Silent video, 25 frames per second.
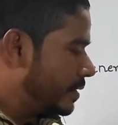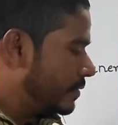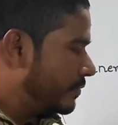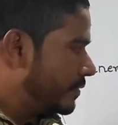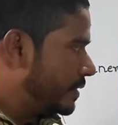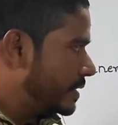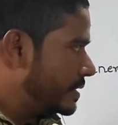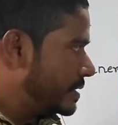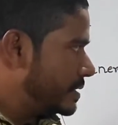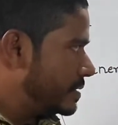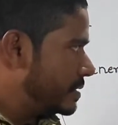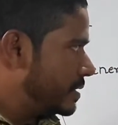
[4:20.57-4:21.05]

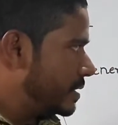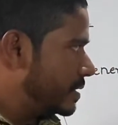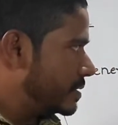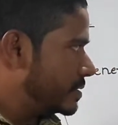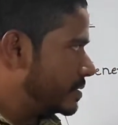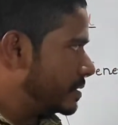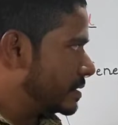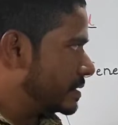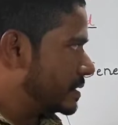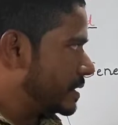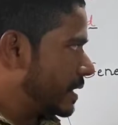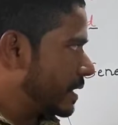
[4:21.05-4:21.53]
face is there,
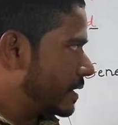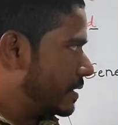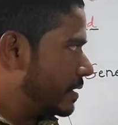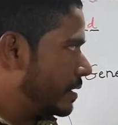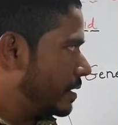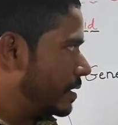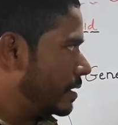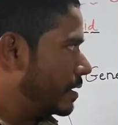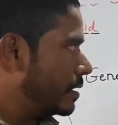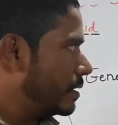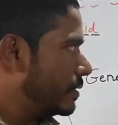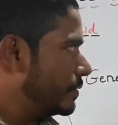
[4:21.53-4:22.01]
so it's
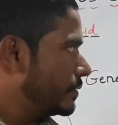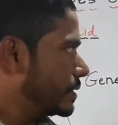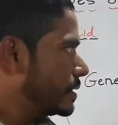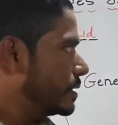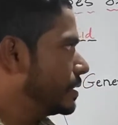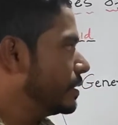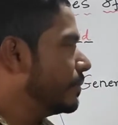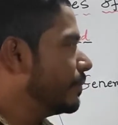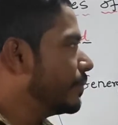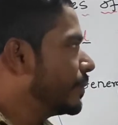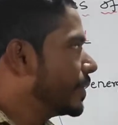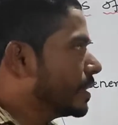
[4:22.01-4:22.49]
identical with
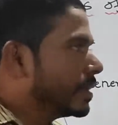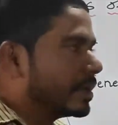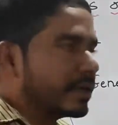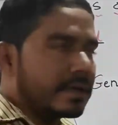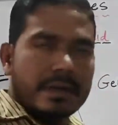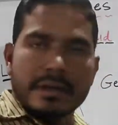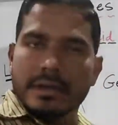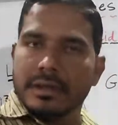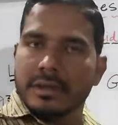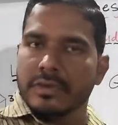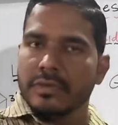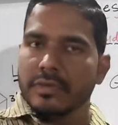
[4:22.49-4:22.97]
the
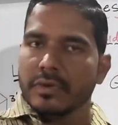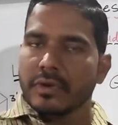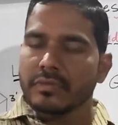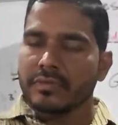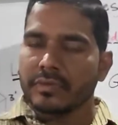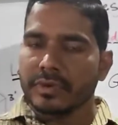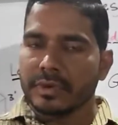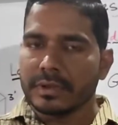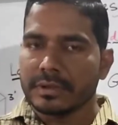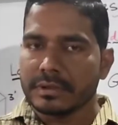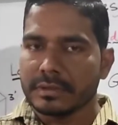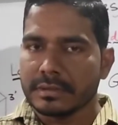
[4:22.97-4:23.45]
top
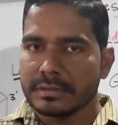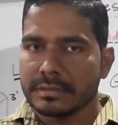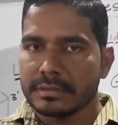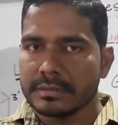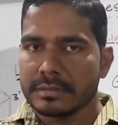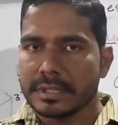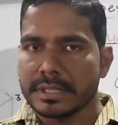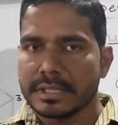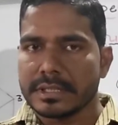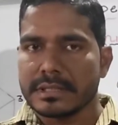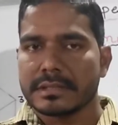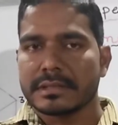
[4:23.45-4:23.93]
one,
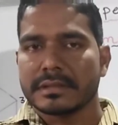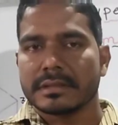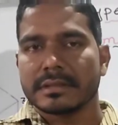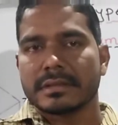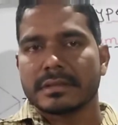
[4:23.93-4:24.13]
is